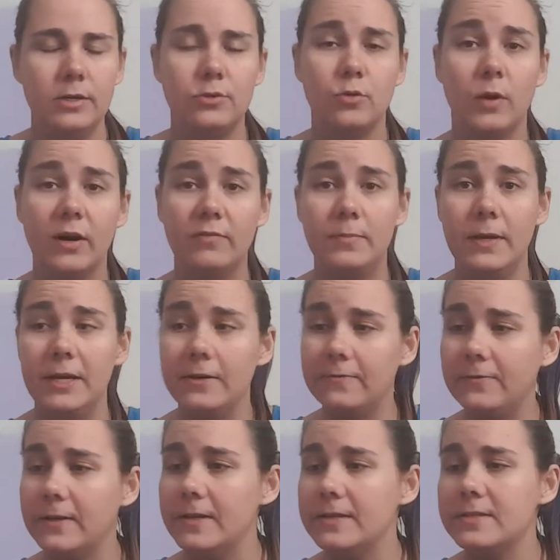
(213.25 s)
12
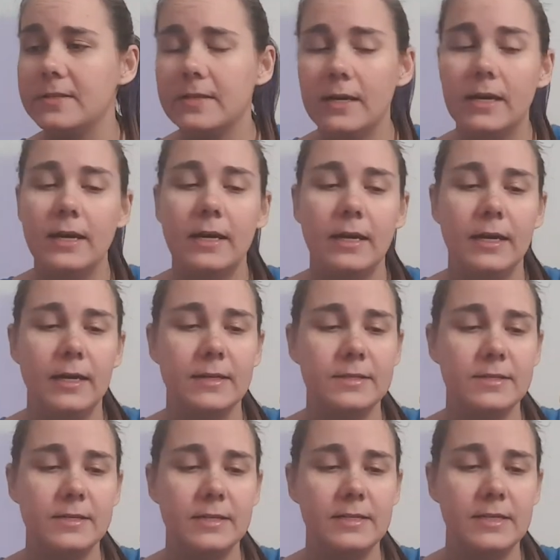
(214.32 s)
benefits
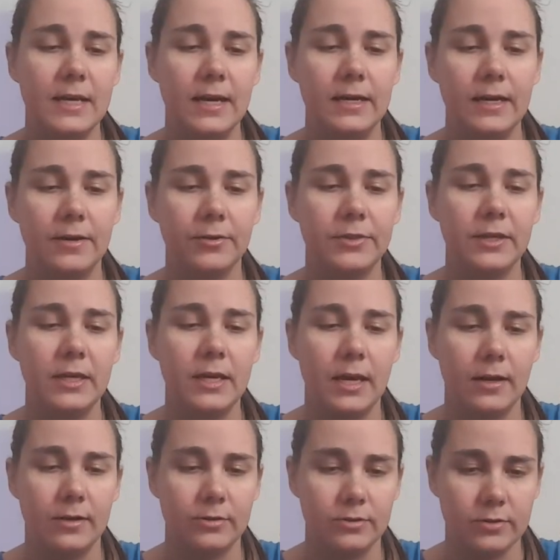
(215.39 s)
instant healthy
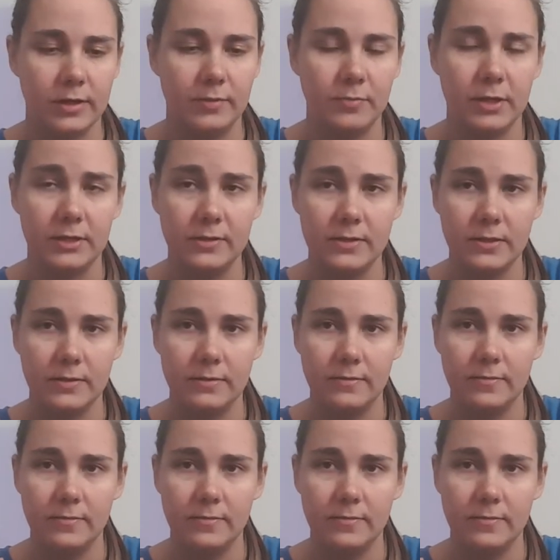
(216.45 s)
hair treatment